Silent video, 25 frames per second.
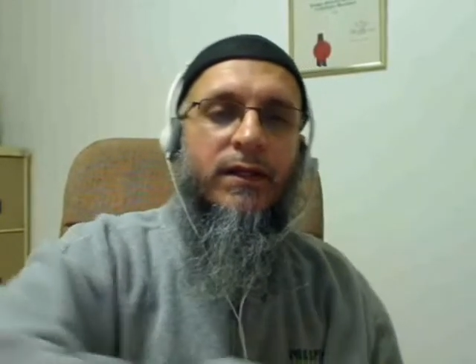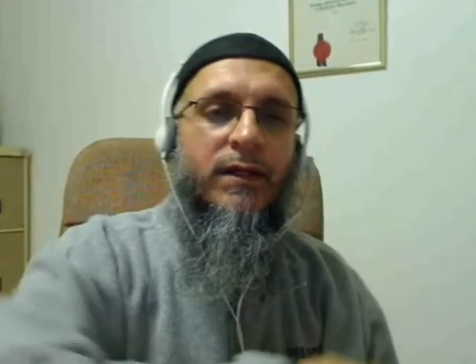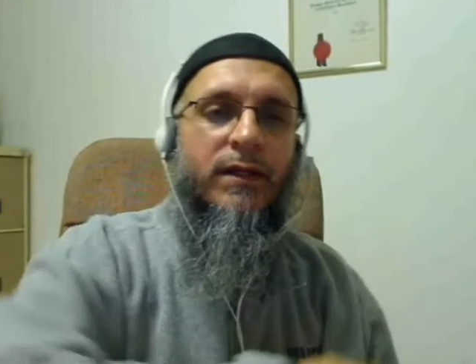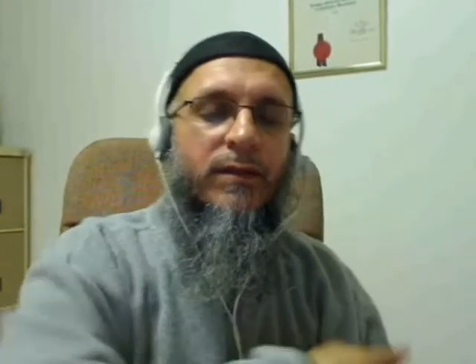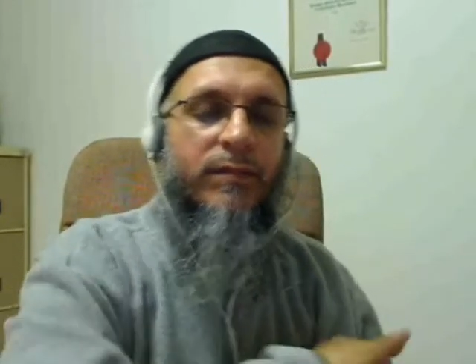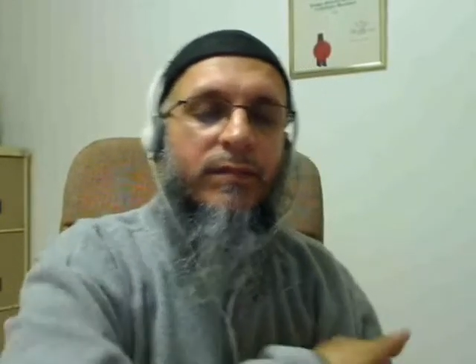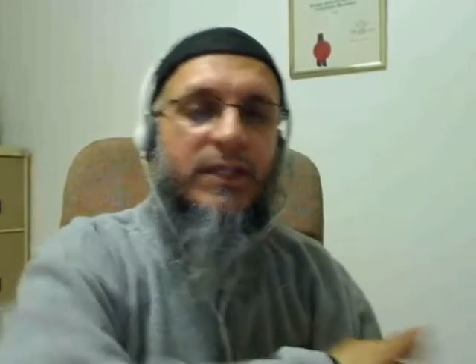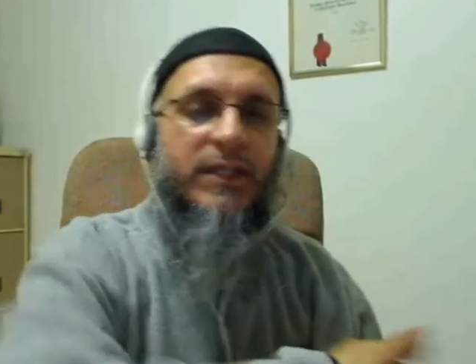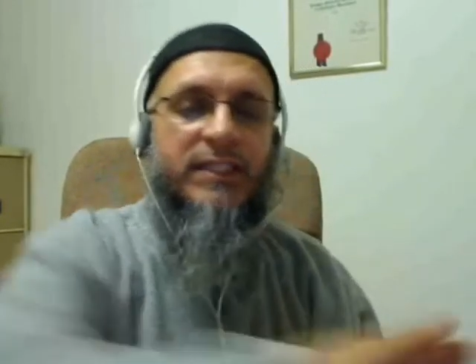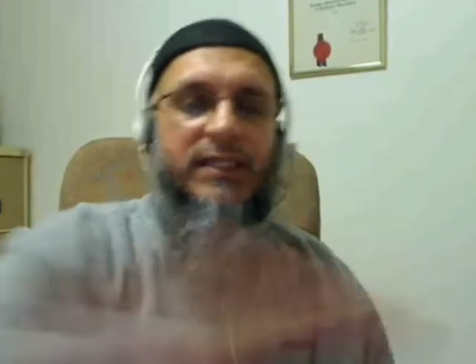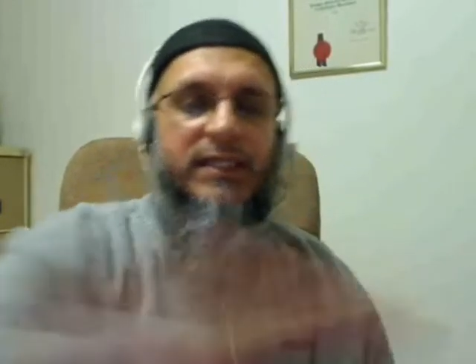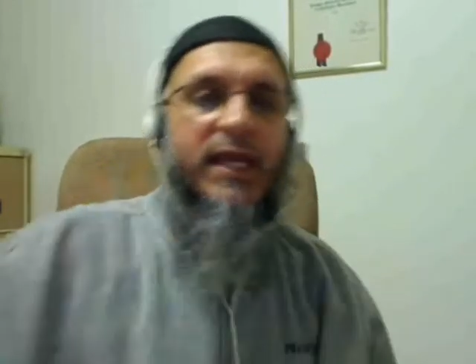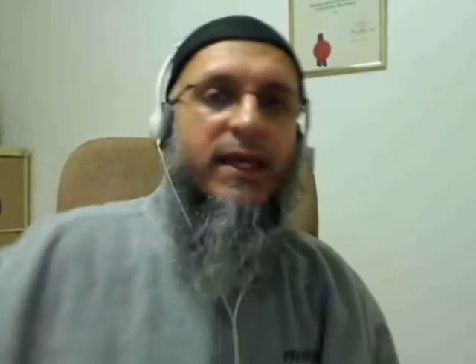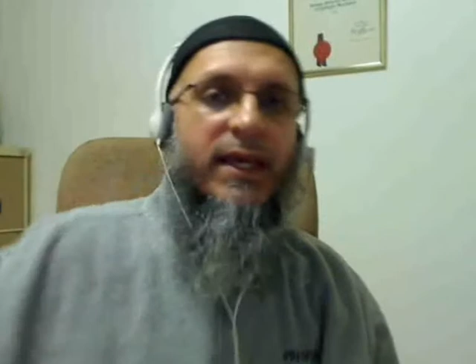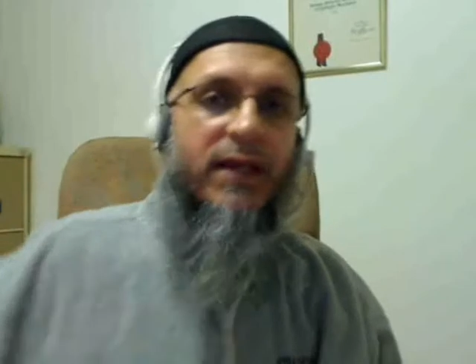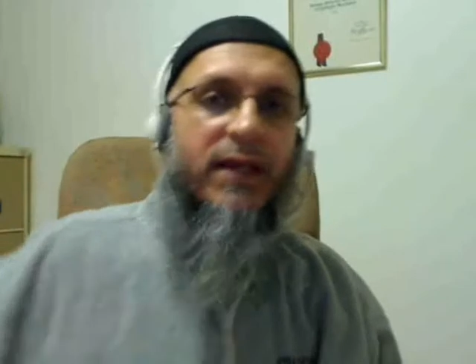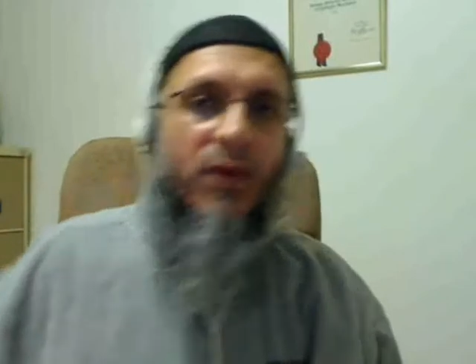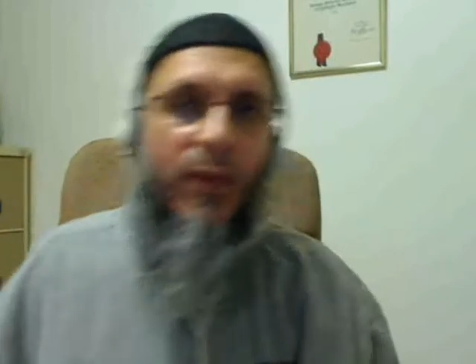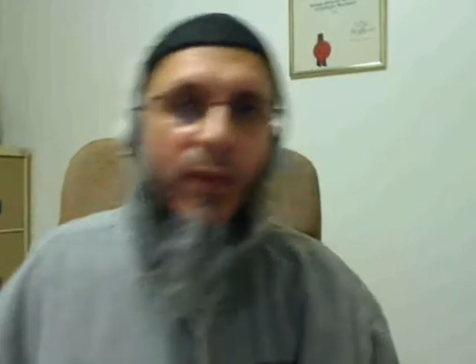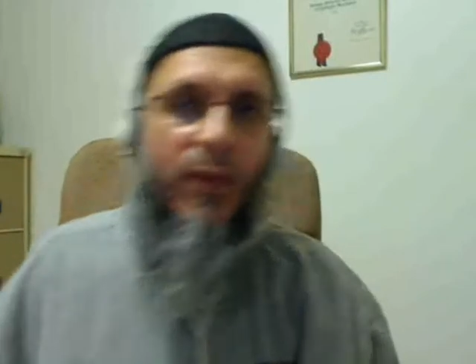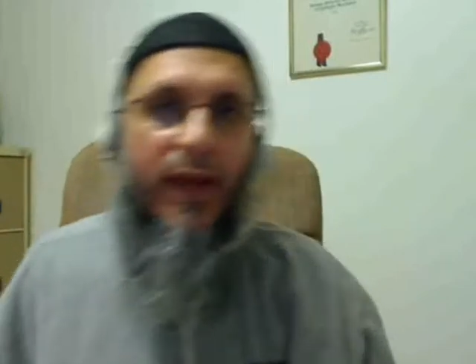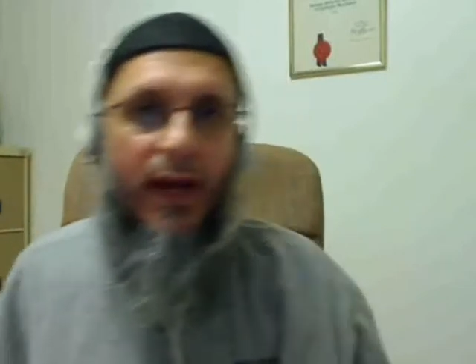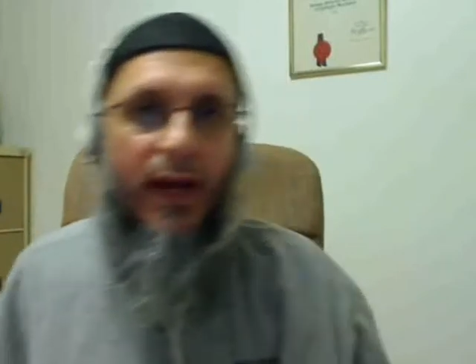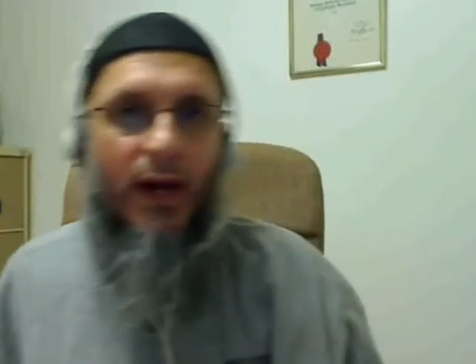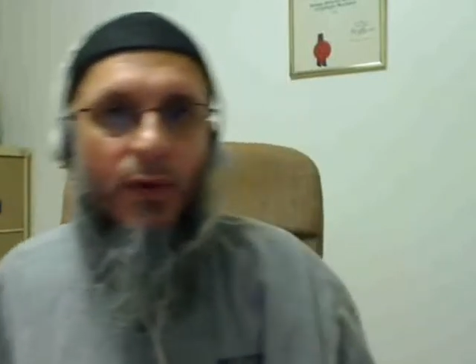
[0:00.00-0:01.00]
must take
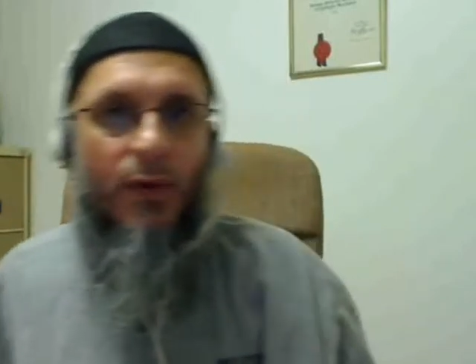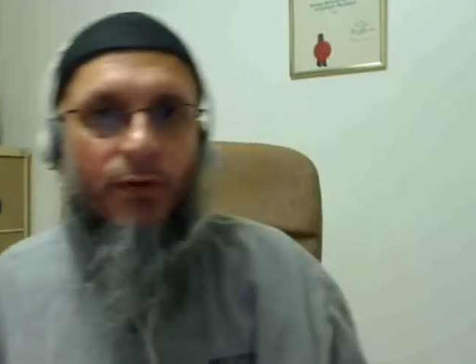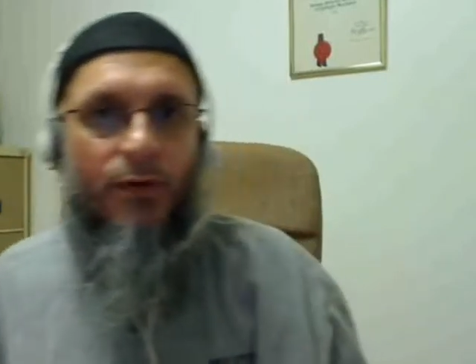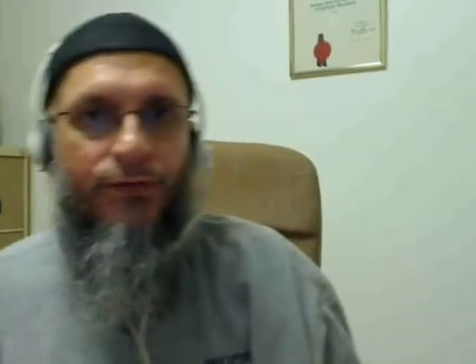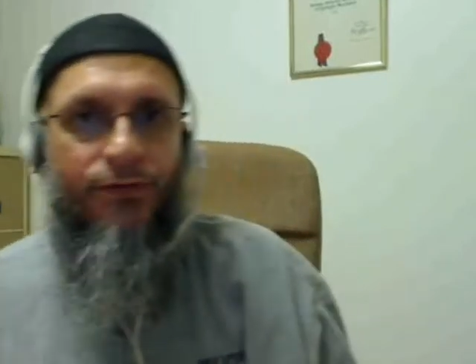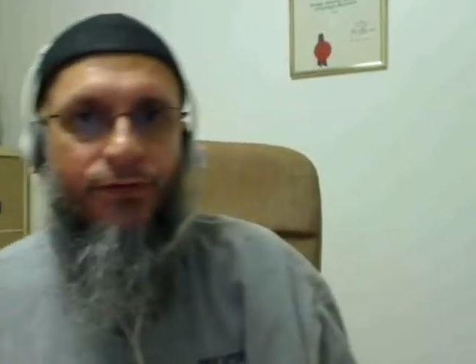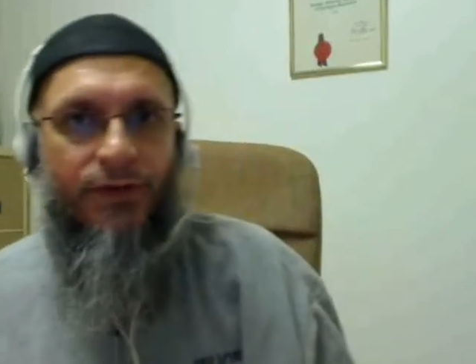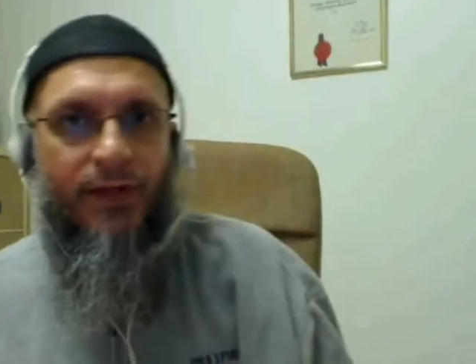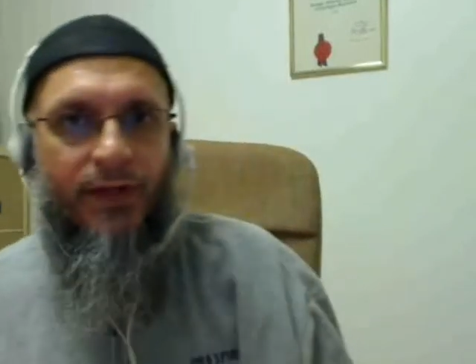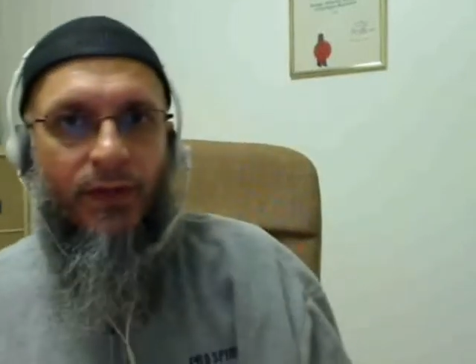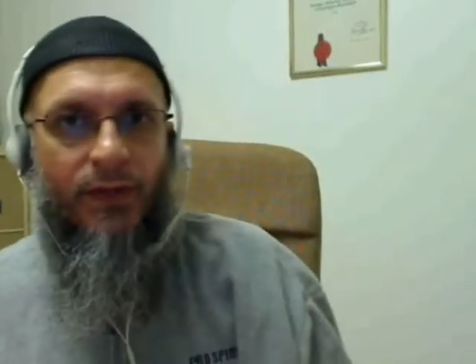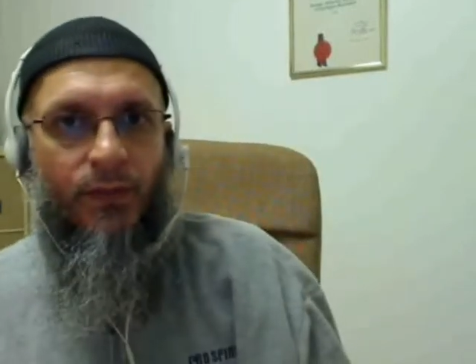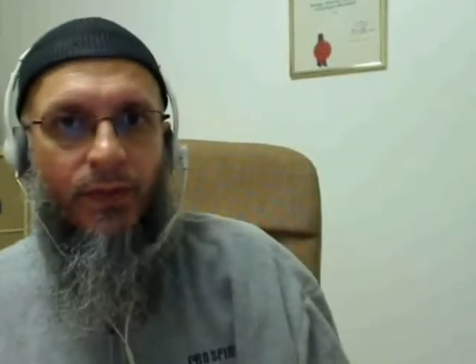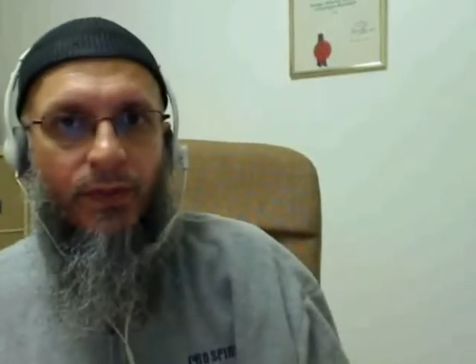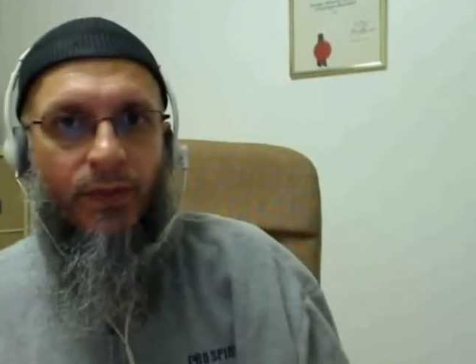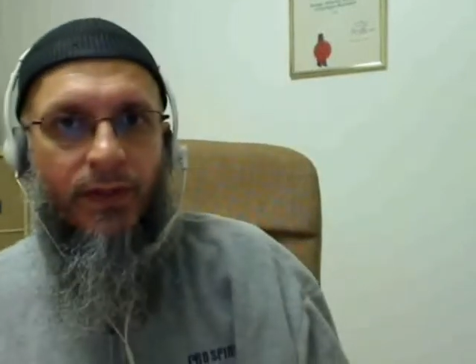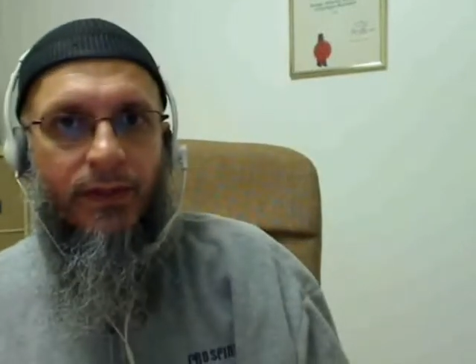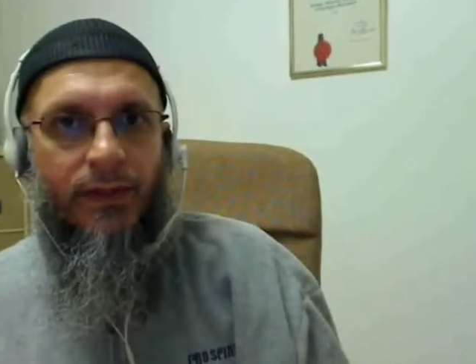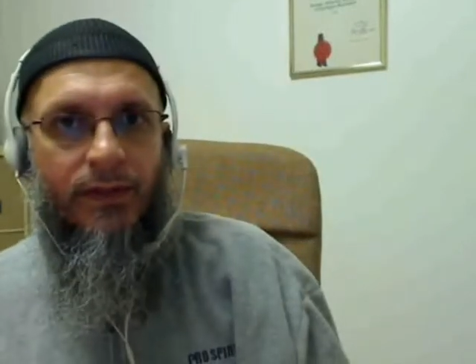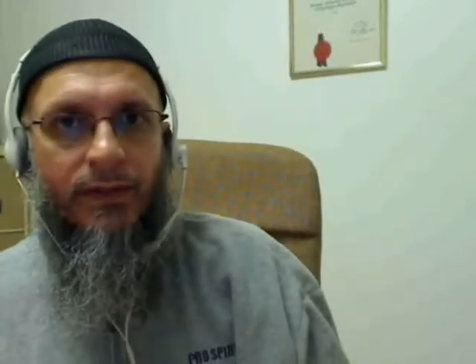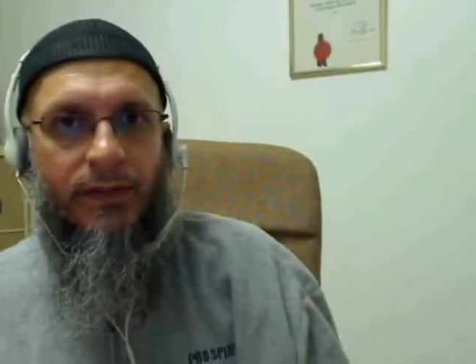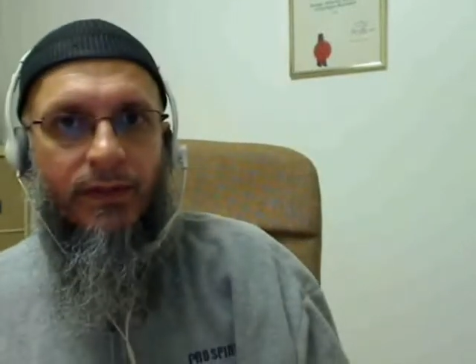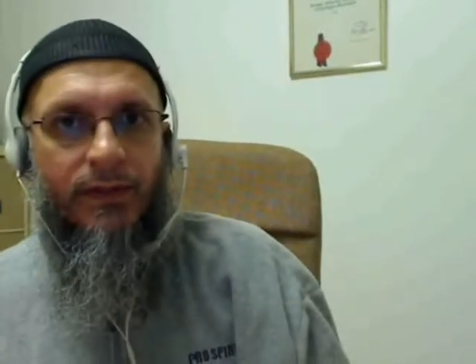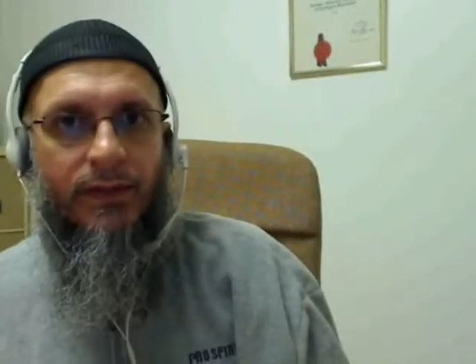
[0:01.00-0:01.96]
away our free will,